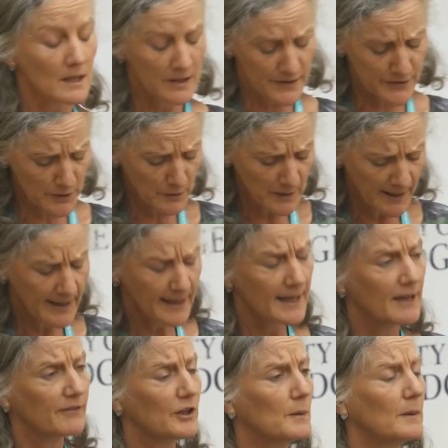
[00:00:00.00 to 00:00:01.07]
So
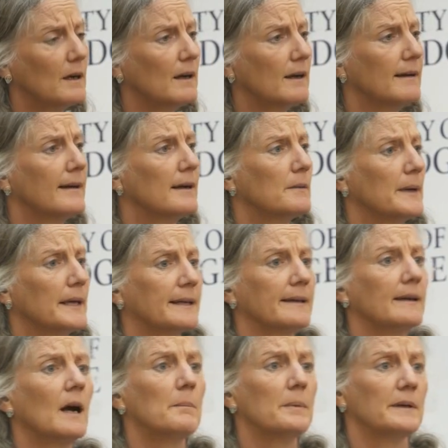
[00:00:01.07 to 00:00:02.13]
if you are
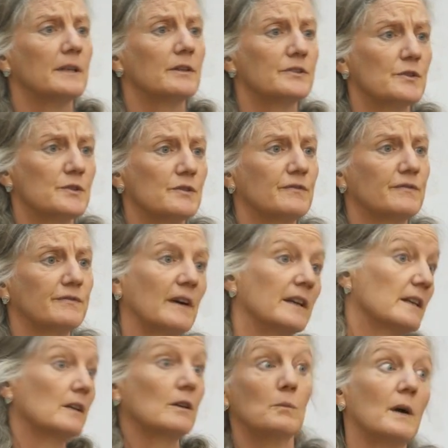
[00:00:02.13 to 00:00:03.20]
waking up and you're sort of
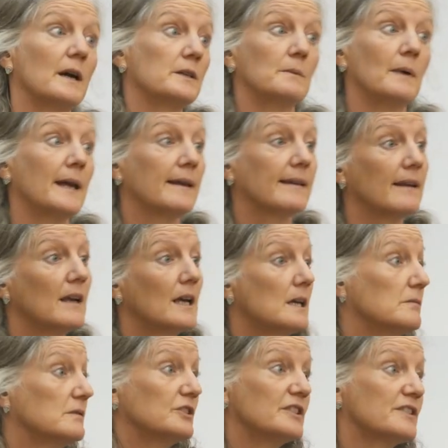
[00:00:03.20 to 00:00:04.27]
finding you're wide awake,
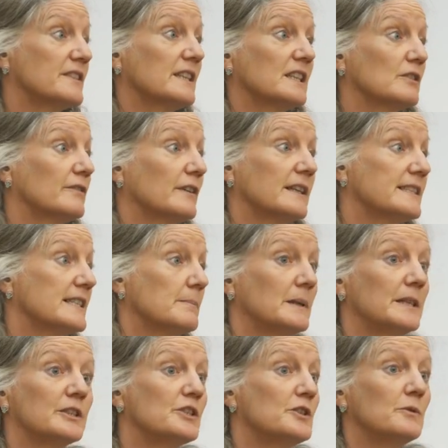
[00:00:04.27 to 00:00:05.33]
just think you're very
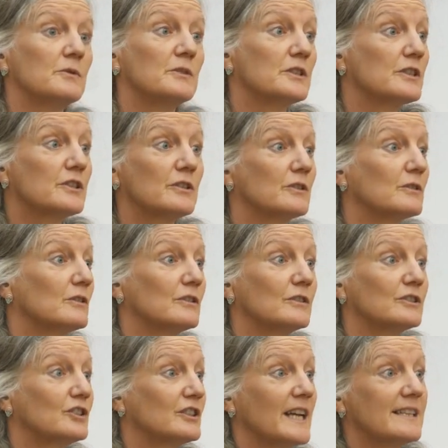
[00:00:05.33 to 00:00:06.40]
deeply attuned to your
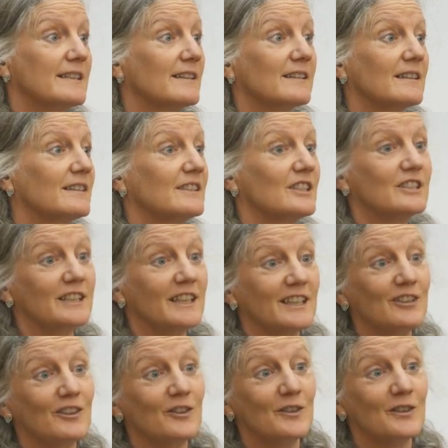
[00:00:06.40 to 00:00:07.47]
genetic conditioning,
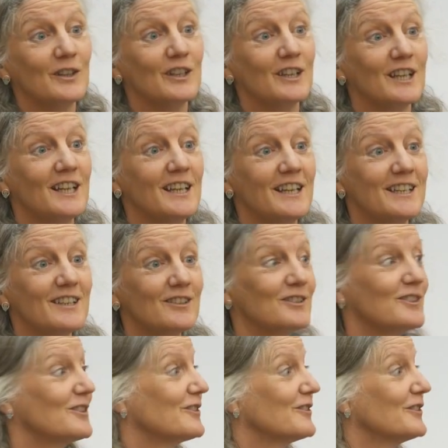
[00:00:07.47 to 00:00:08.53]
you know.
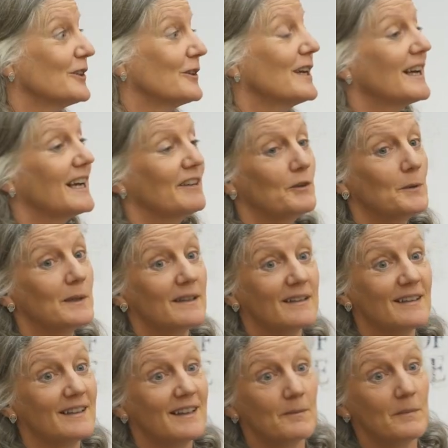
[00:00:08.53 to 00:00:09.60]
Good for you.
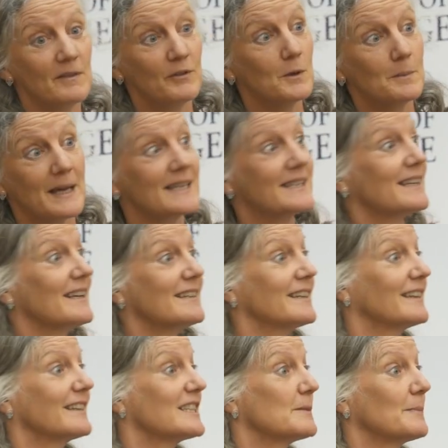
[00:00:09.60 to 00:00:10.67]
And if you were
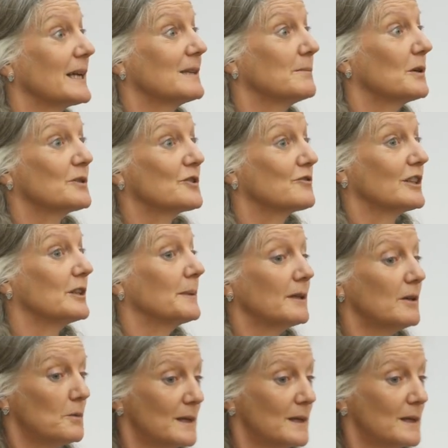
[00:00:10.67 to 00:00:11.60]
meditating in a Tibetan monastery, you'd be, oh,